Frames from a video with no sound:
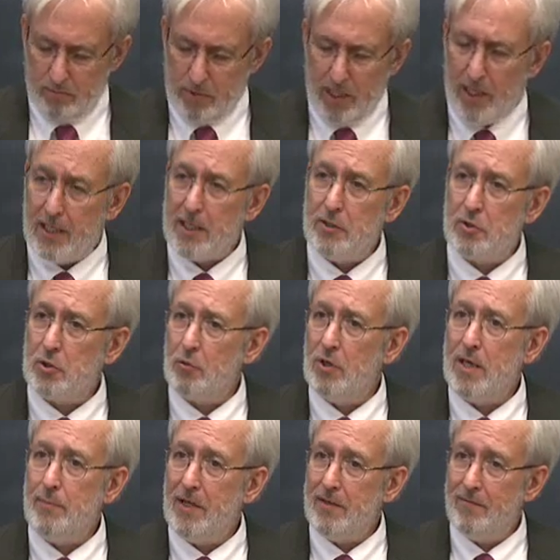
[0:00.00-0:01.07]
yelling and
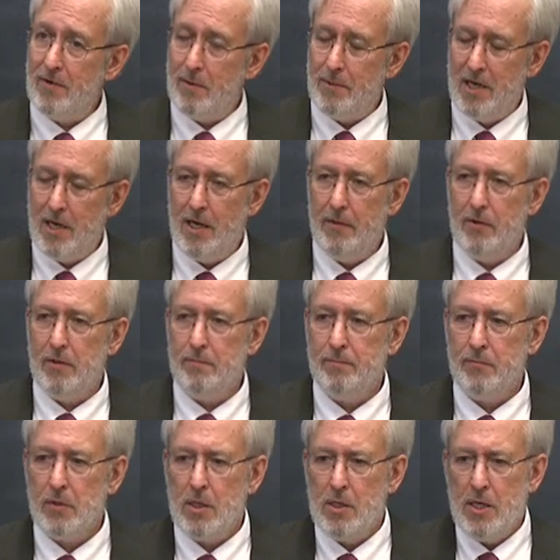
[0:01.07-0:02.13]
screaming from another,
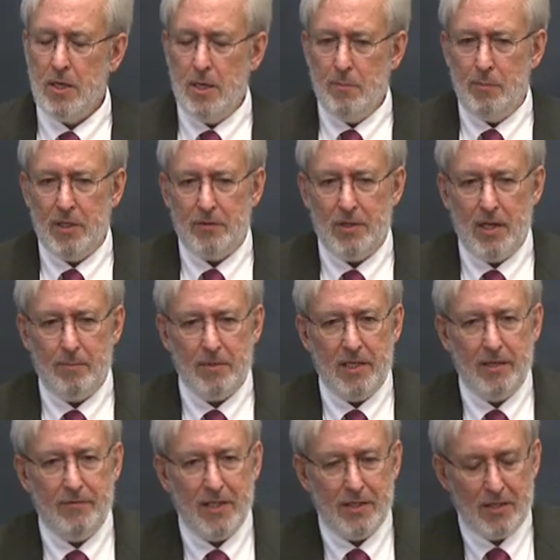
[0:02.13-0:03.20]
but them
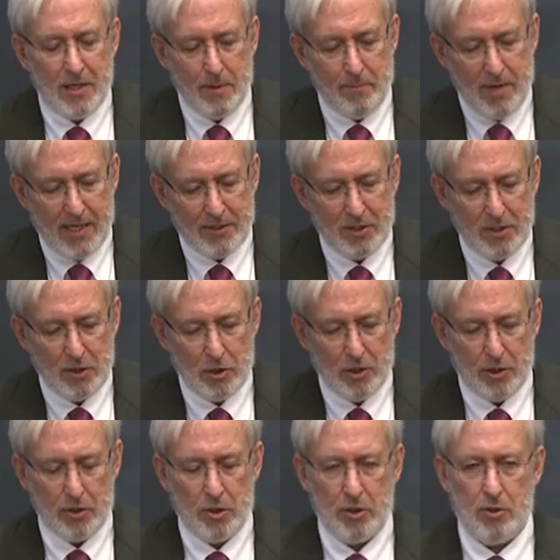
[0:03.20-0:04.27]
giving their
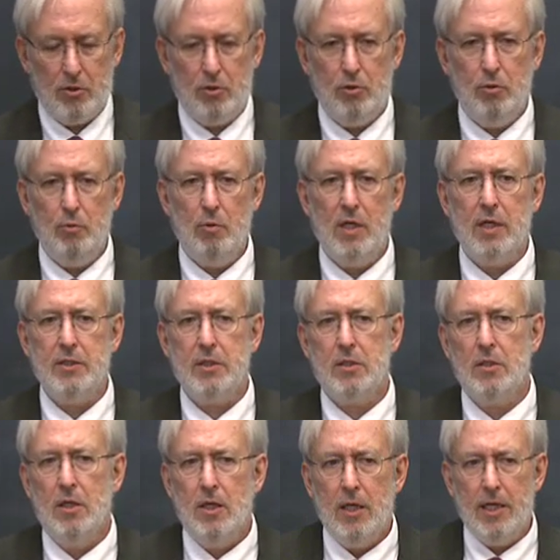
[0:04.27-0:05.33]
messages to
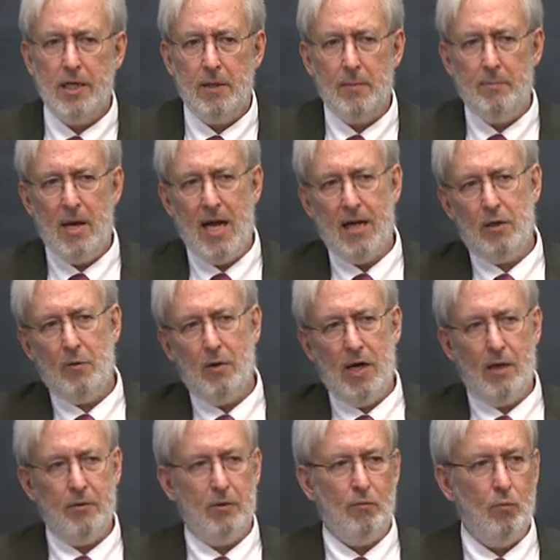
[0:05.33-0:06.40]
us in a
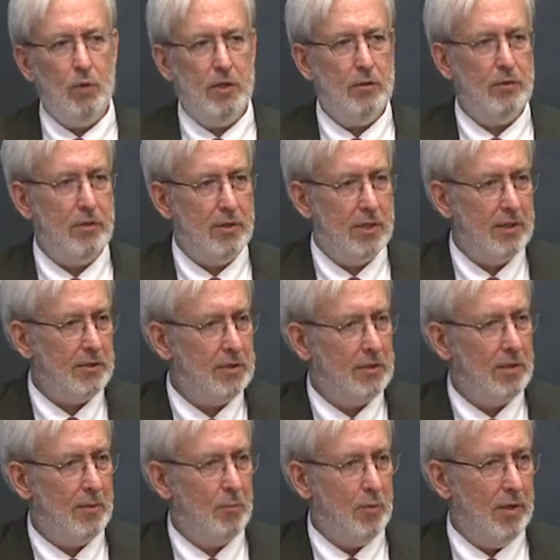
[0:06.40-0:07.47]
background of wilderness
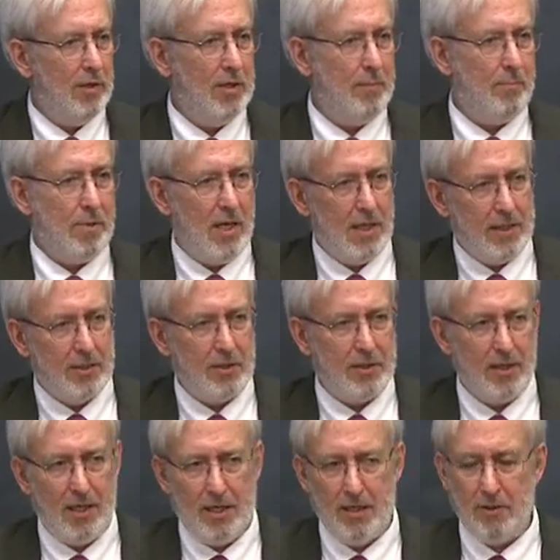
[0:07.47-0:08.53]
somewhere in
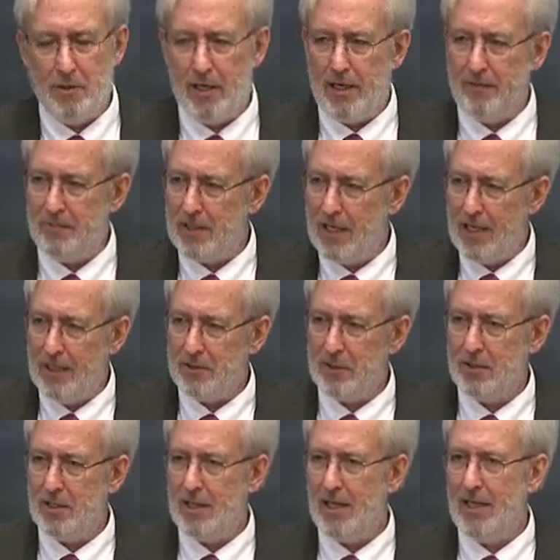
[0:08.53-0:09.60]
Pakistan or
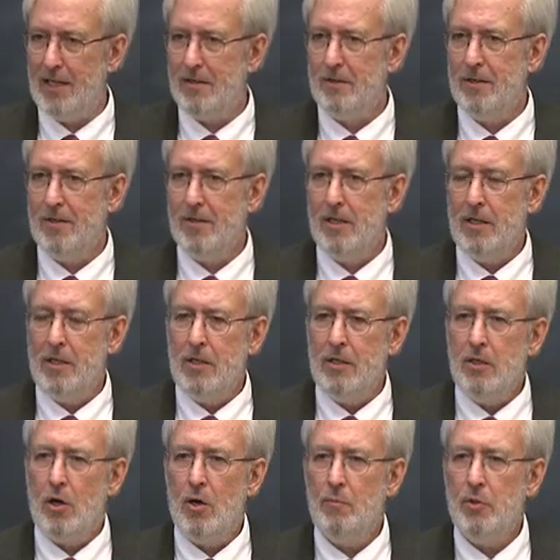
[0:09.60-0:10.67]
Afghanistan,
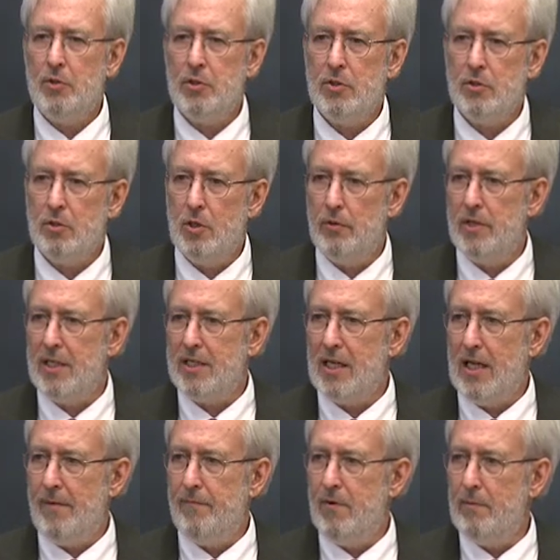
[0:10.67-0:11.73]
almost as though they
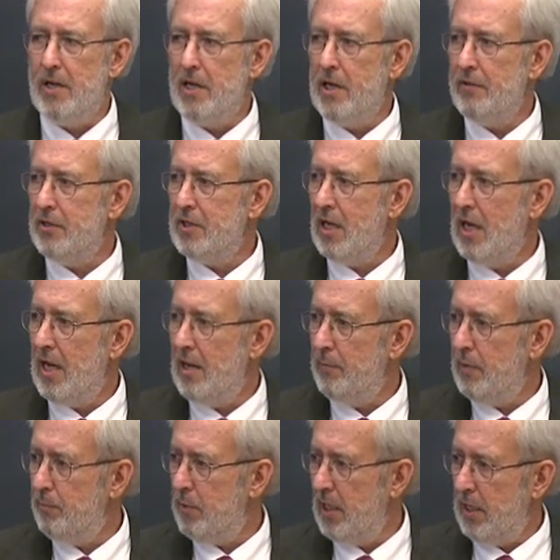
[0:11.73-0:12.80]
came from another time
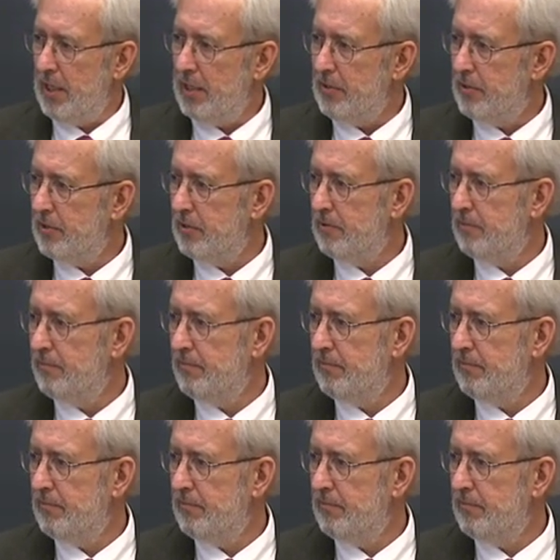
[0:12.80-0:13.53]
and place